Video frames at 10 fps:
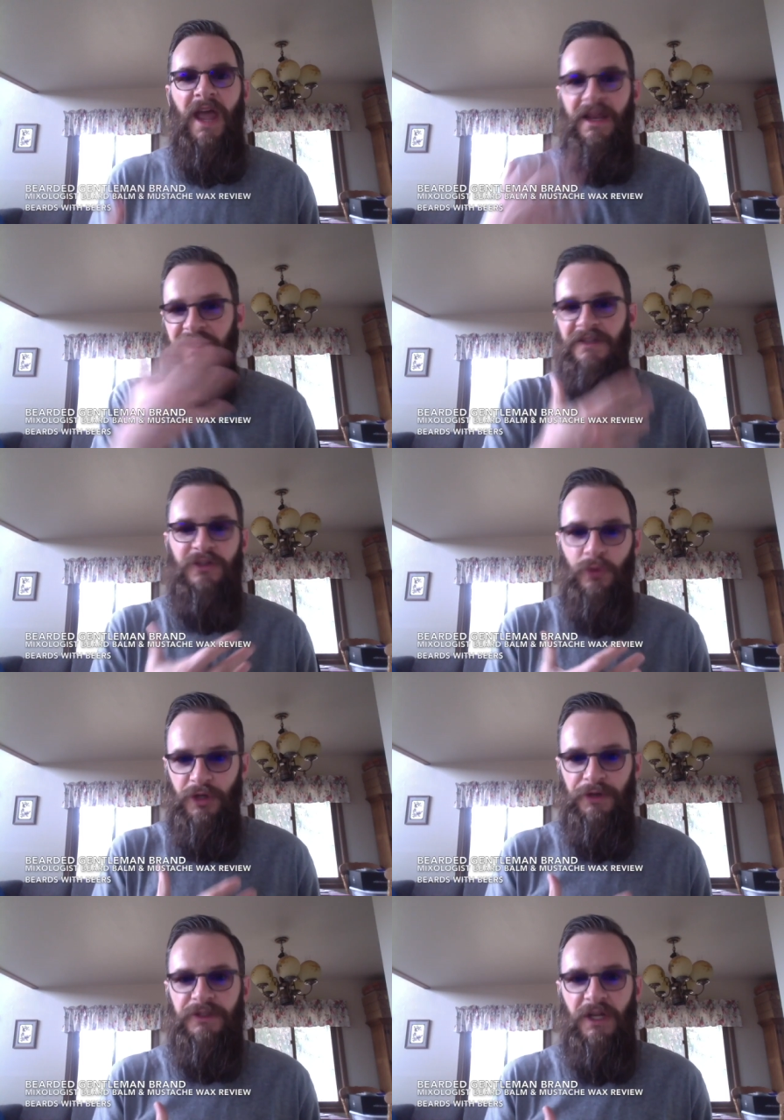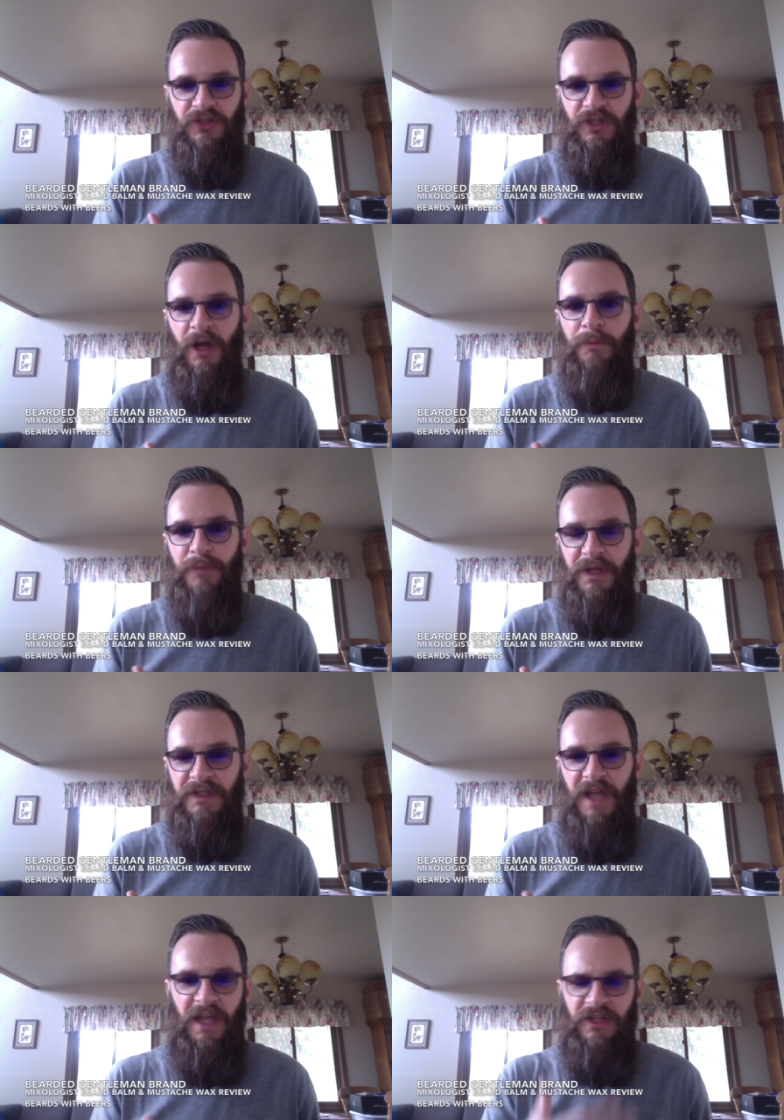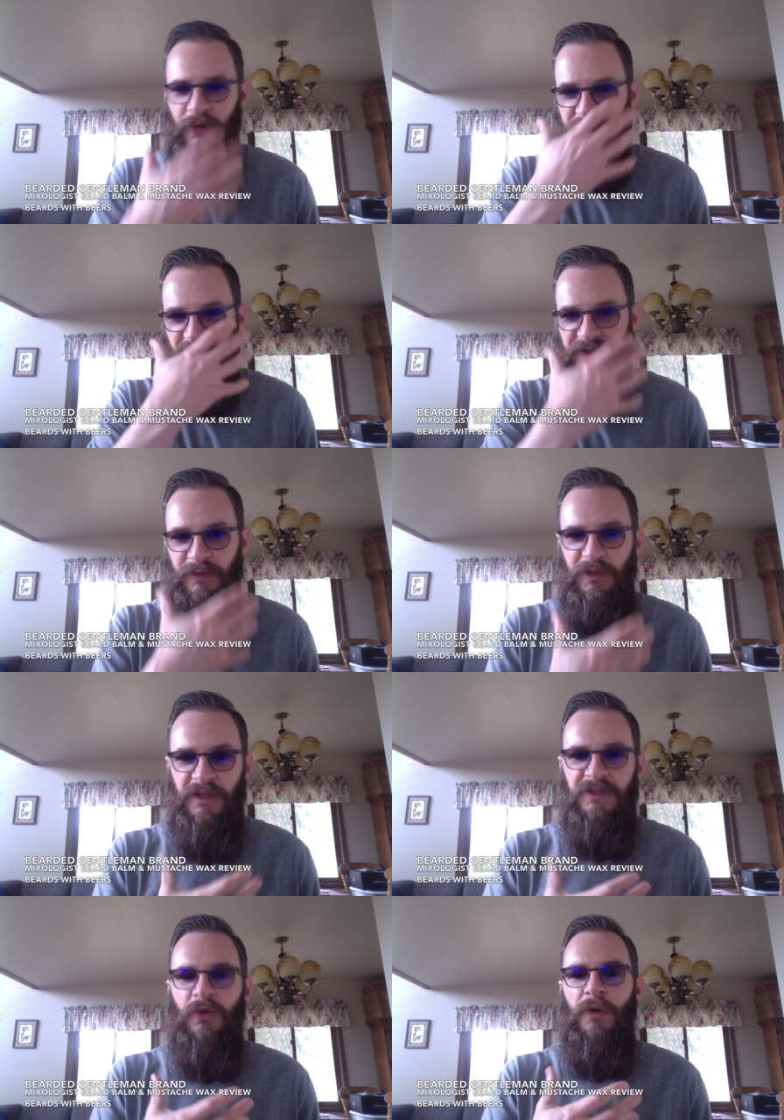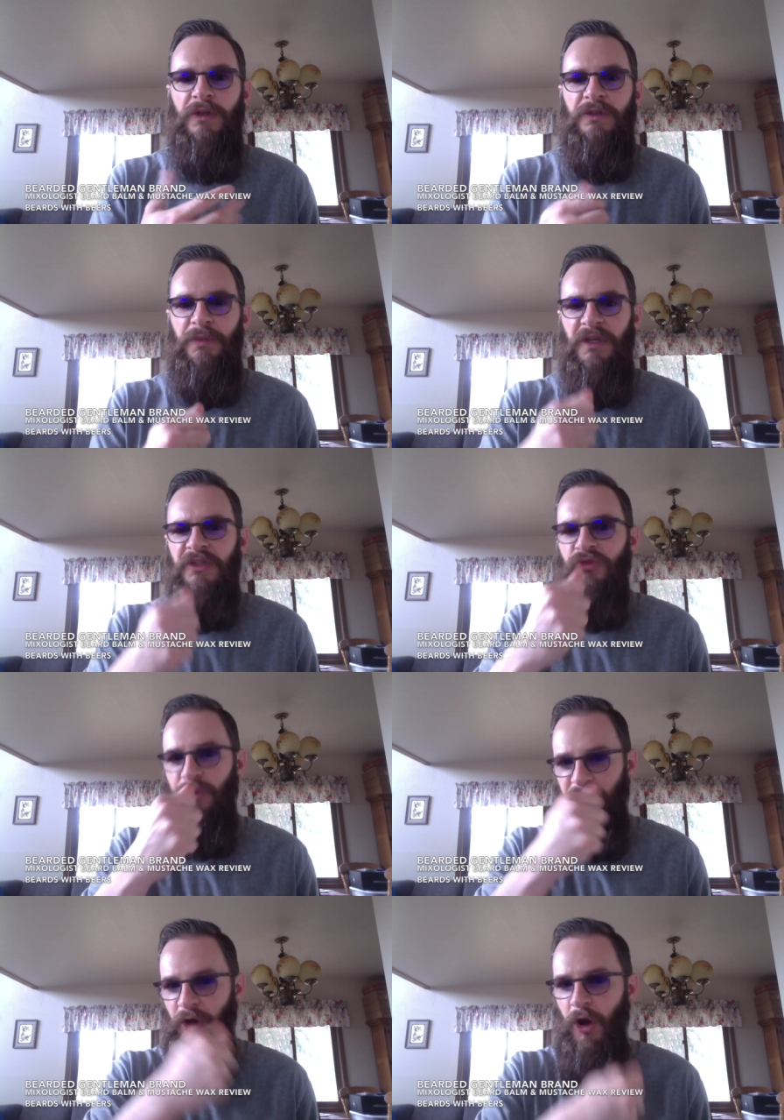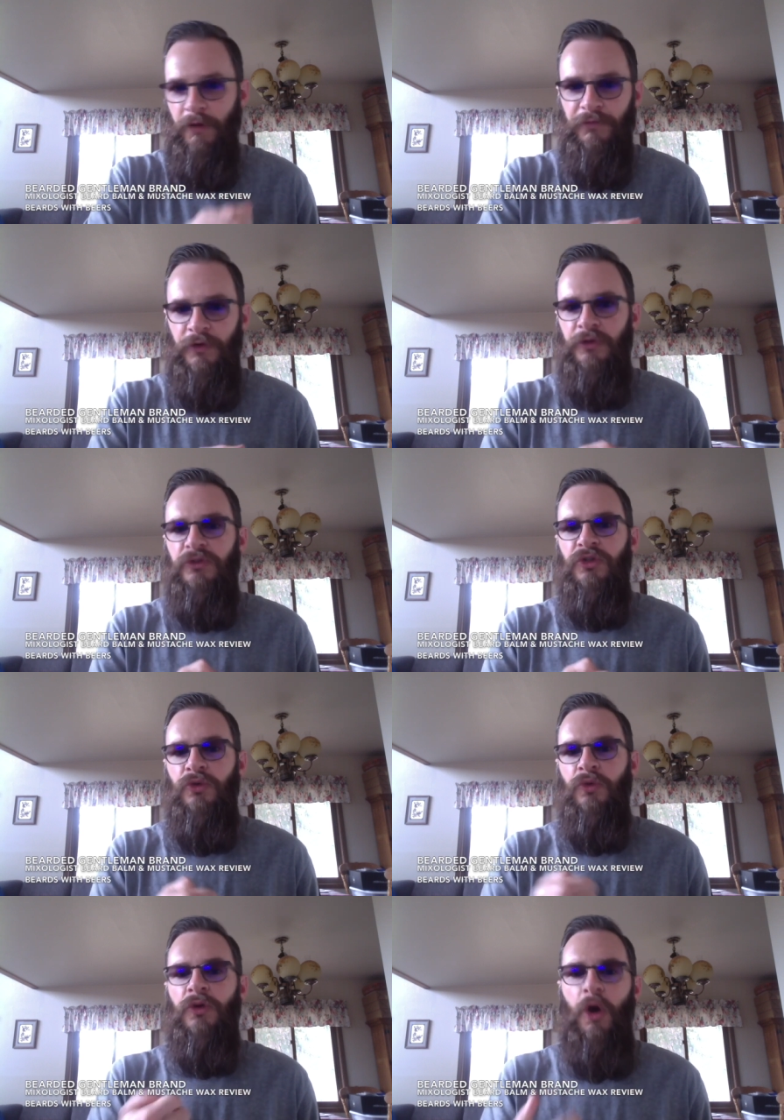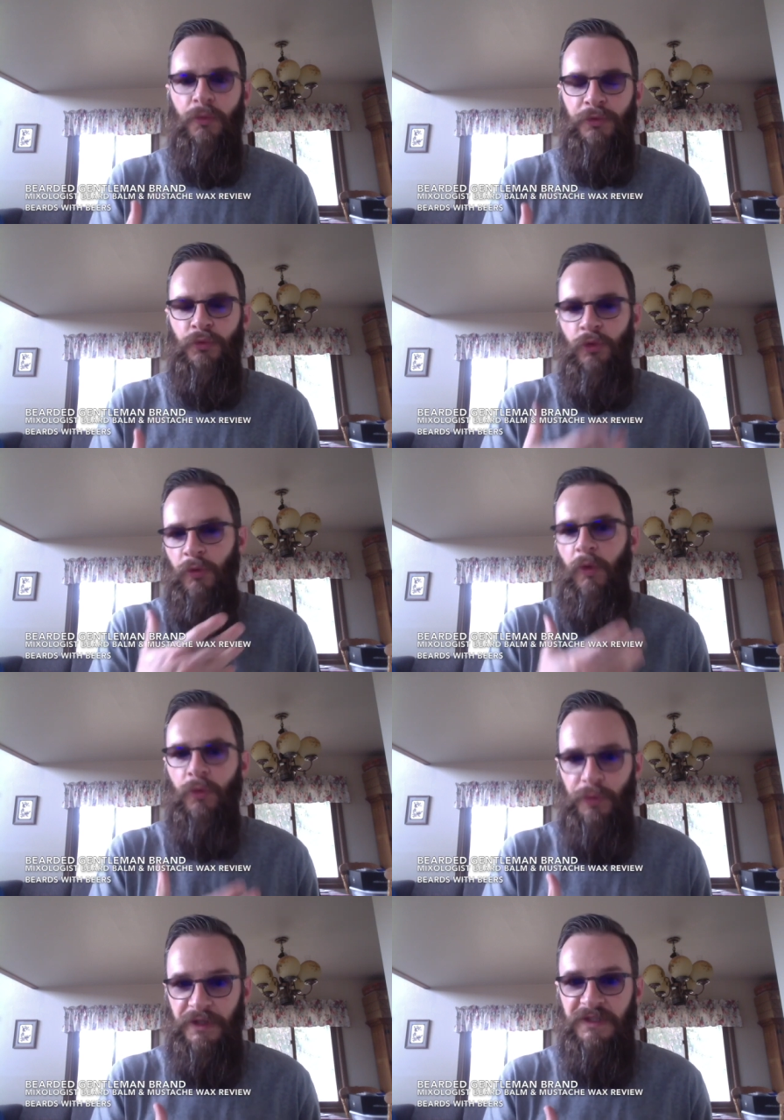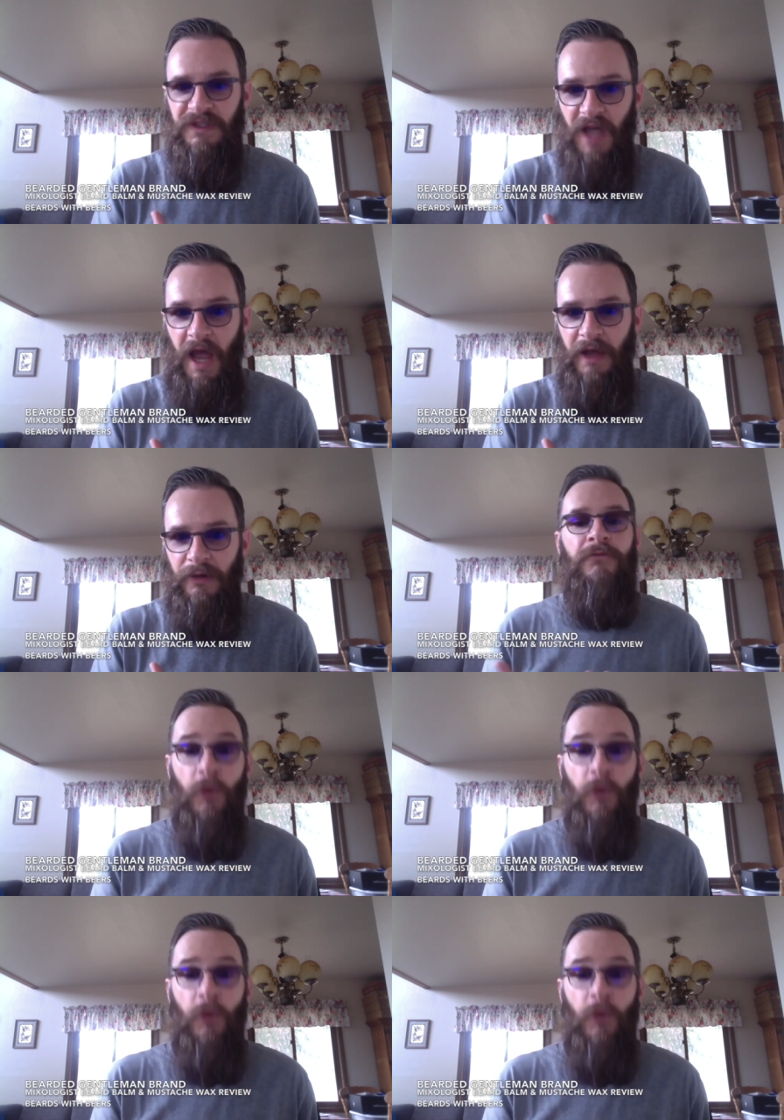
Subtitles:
and need to do a little touching up midday. You know, it's not something that's going to be extremely hard for you to comb through or restyle.